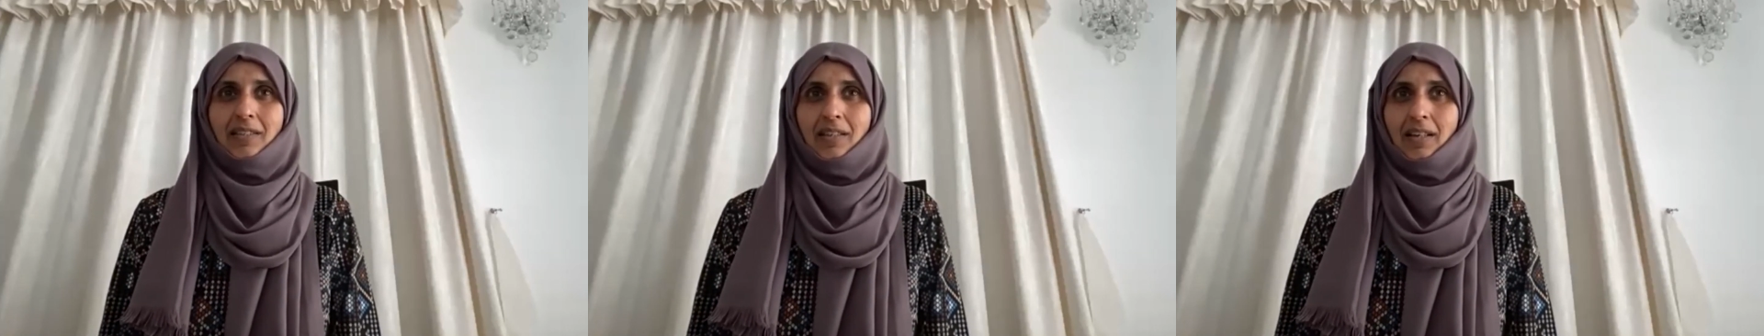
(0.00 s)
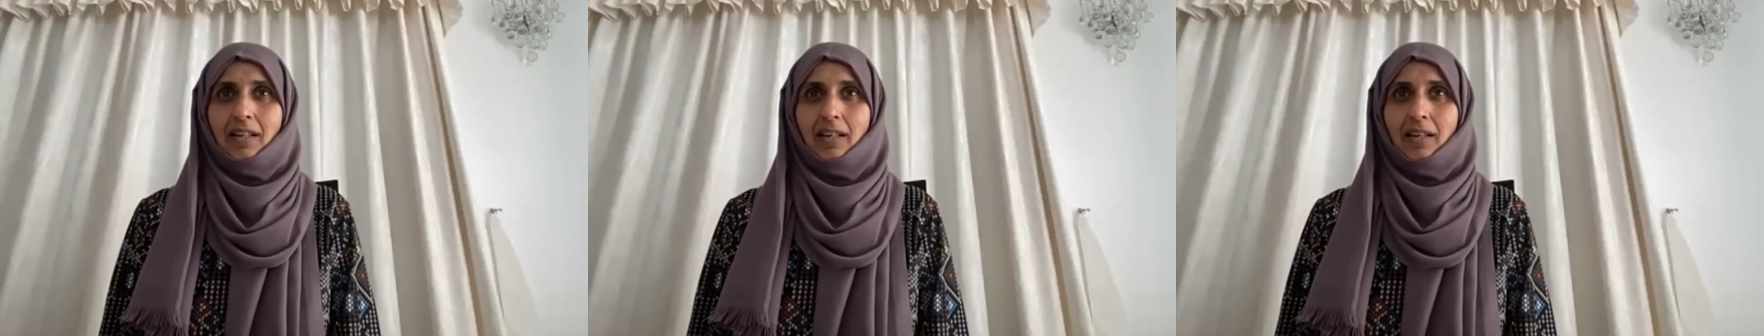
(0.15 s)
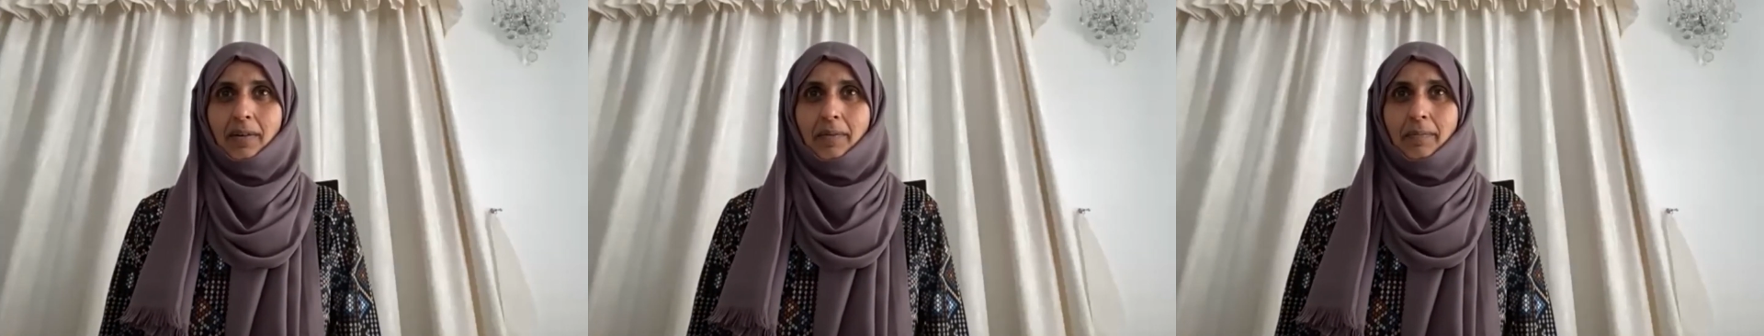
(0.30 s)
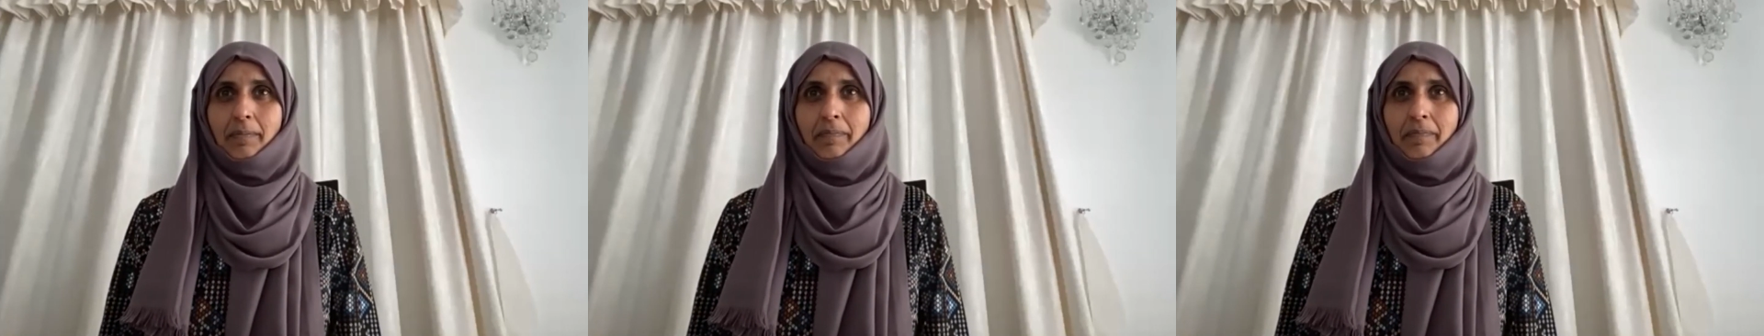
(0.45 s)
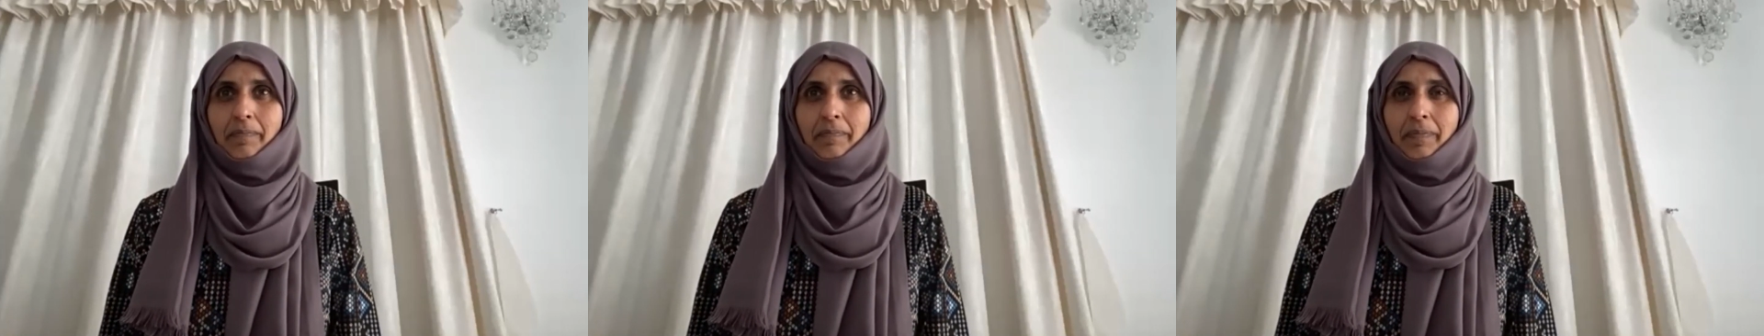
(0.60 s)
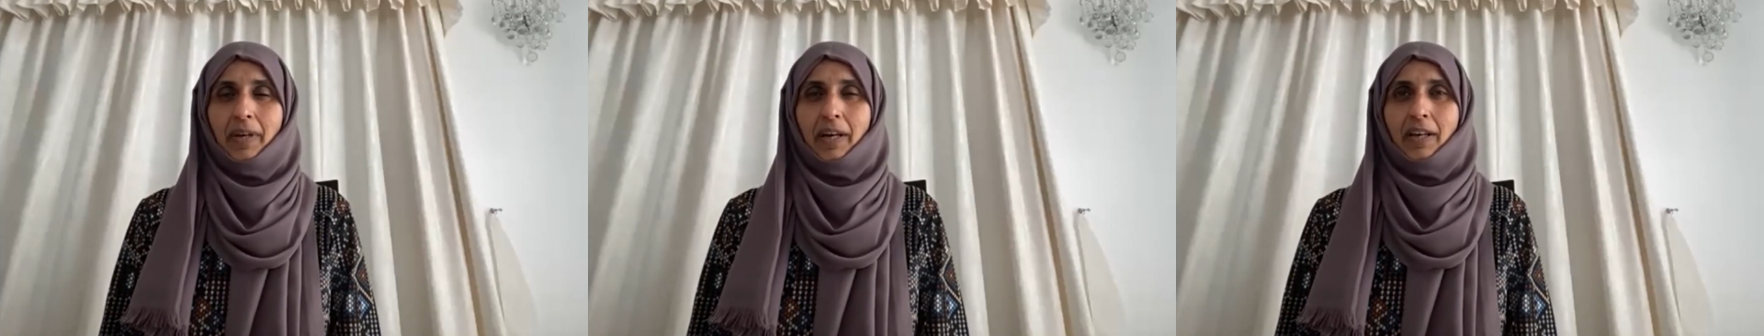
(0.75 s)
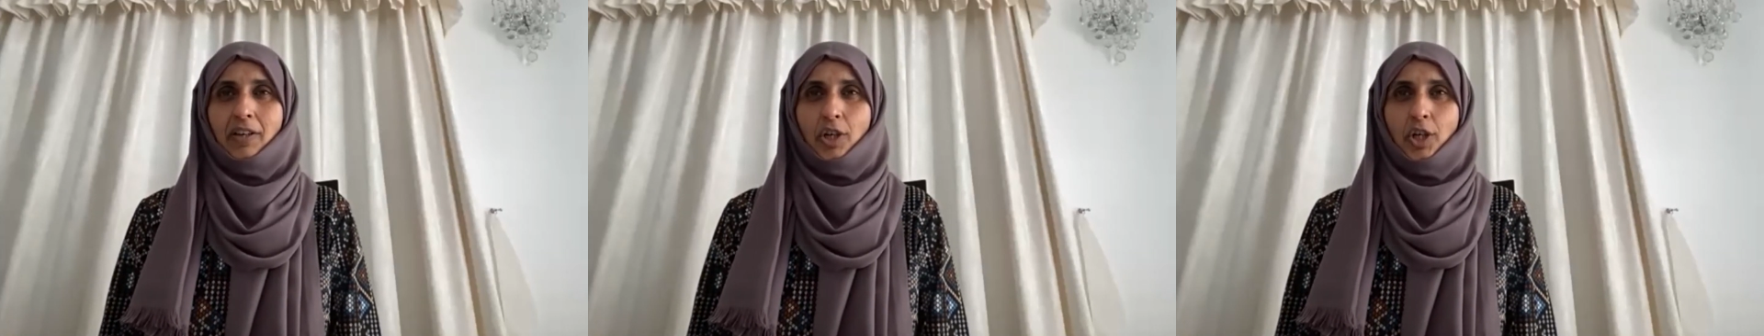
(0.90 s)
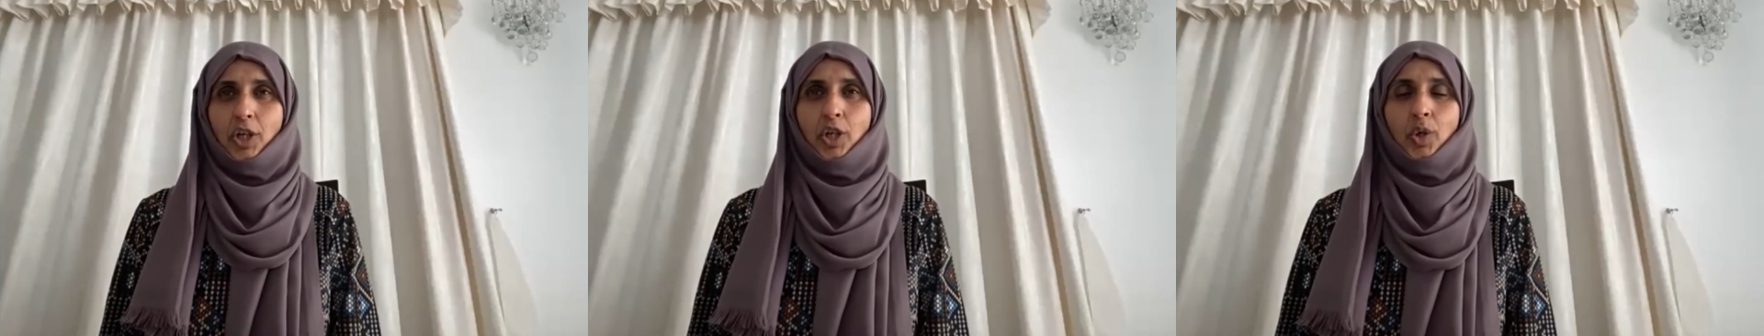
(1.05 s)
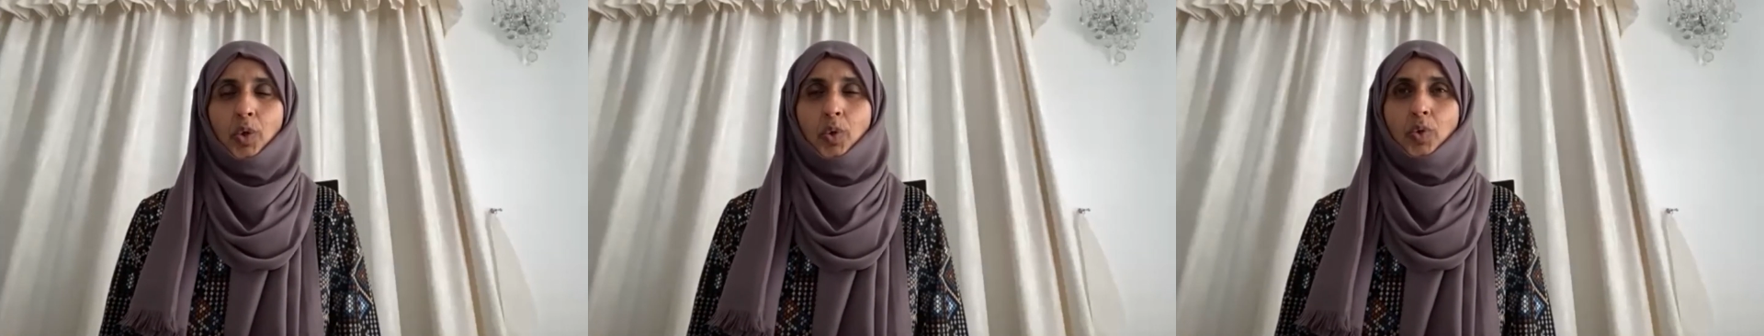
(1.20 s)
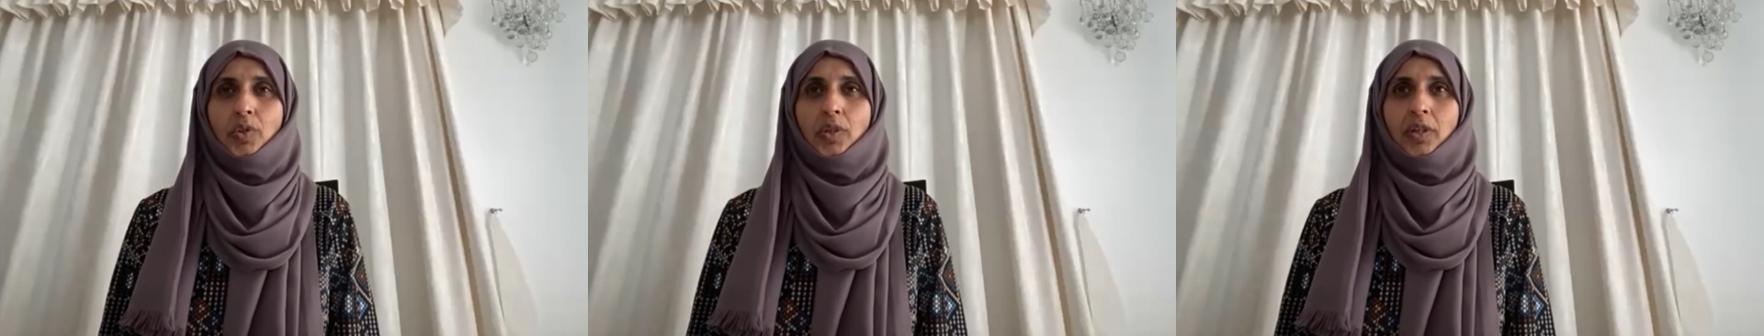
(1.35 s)
a
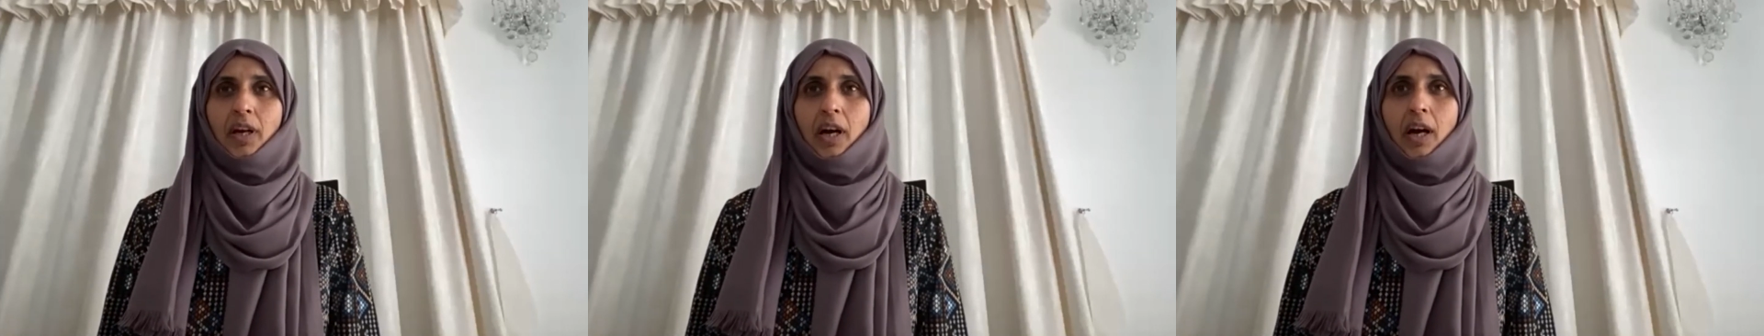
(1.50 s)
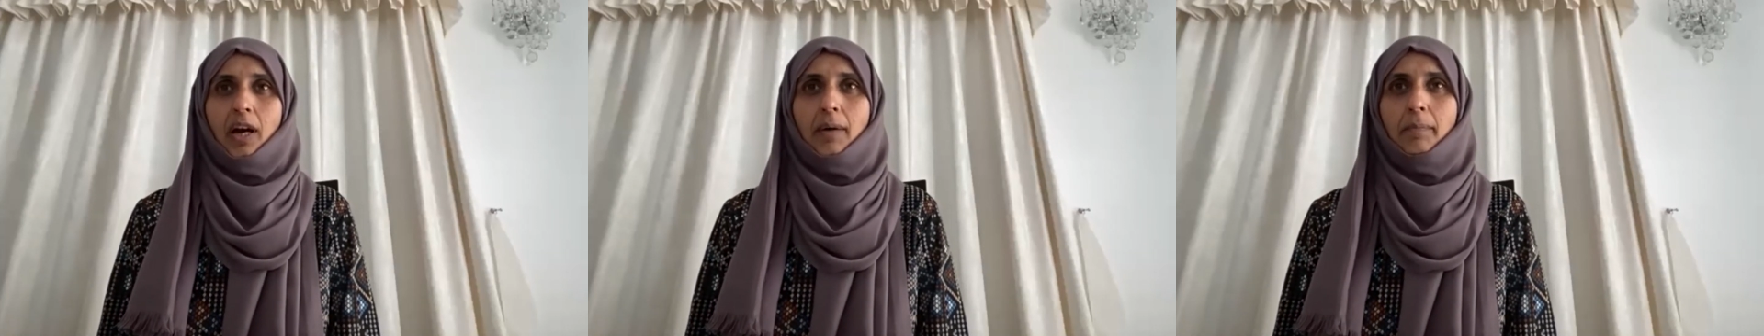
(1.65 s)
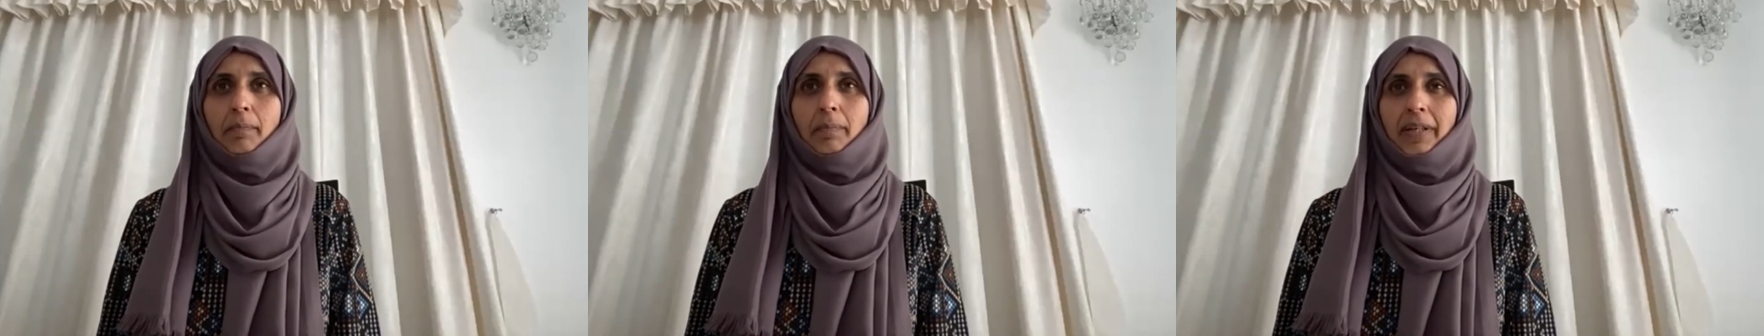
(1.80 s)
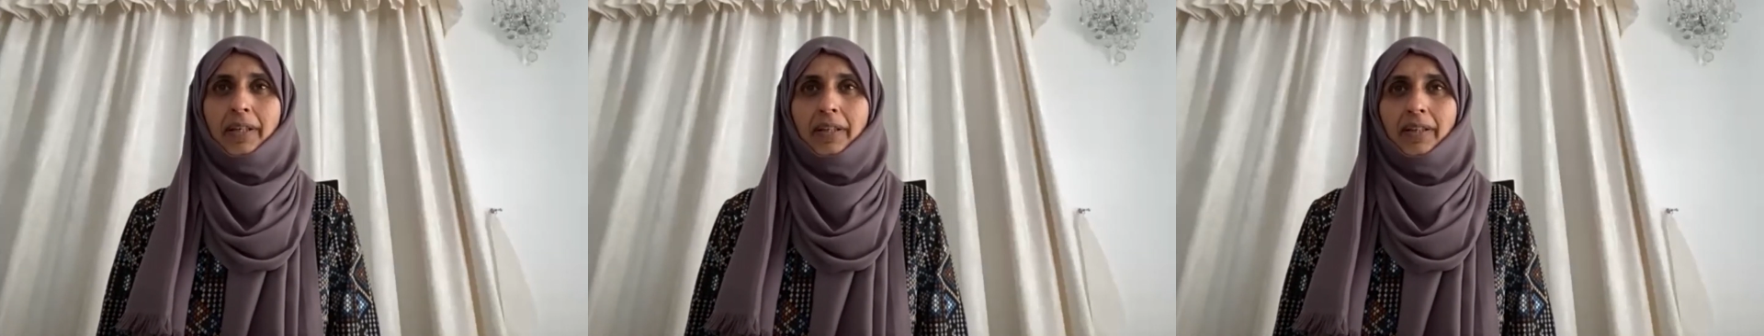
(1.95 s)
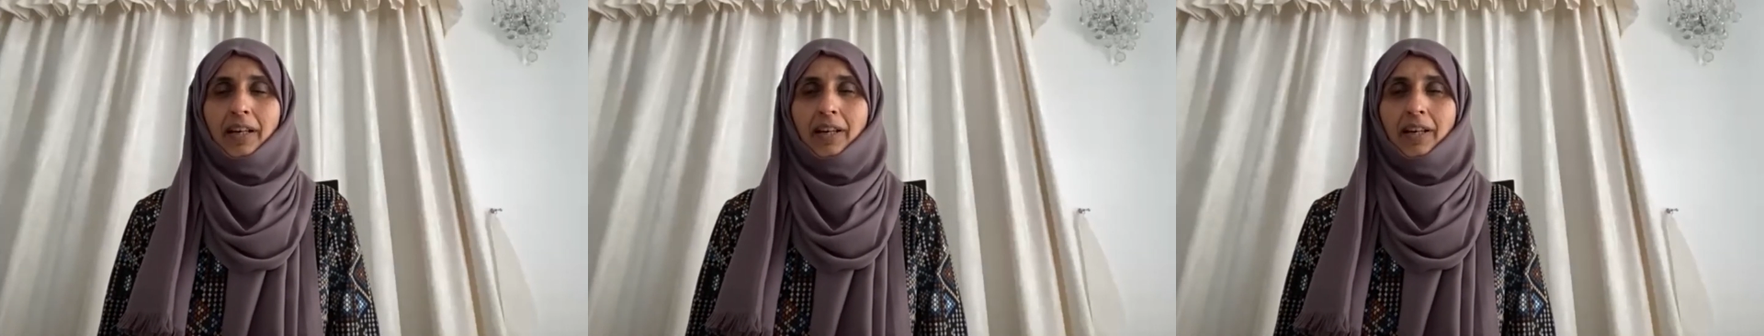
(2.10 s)
hugely humbling